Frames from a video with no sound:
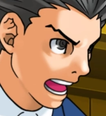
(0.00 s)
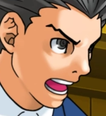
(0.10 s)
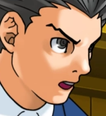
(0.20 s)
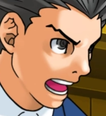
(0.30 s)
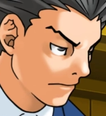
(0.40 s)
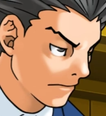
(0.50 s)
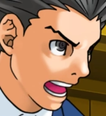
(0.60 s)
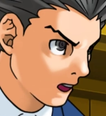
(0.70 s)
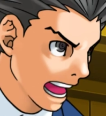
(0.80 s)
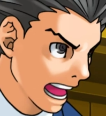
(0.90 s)
Proof
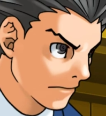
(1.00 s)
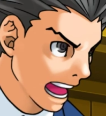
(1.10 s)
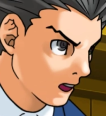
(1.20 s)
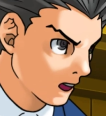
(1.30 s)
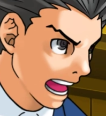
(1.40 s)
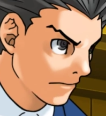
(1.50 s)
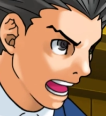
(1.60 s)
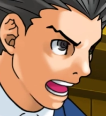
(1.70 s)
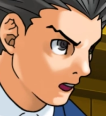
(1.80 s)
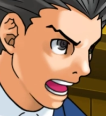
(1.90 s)
enough for you,
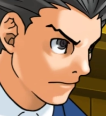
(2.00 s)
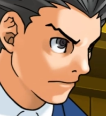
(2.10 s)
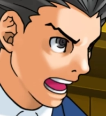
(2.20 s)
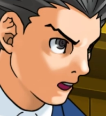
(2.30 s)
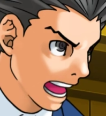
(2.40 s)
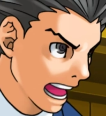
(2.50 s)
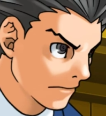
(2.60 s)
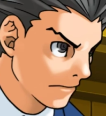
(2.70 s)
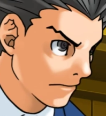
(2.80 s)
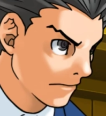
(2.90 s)
Mr. Saw It?
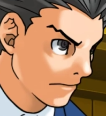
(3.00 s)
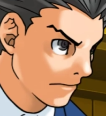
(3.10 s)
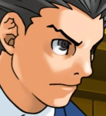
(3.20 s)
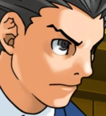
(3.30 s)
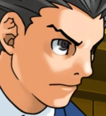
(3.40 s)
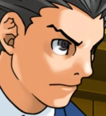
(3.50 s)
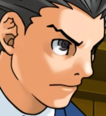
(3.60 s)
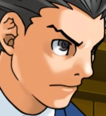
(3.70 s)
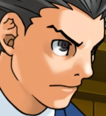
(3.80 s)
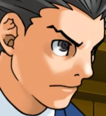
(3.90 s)
Or should I say,
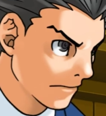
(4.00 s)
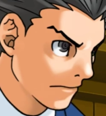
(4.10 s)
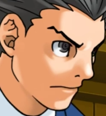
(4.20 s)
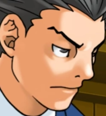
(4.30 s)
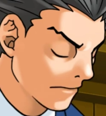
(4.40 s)
Mr.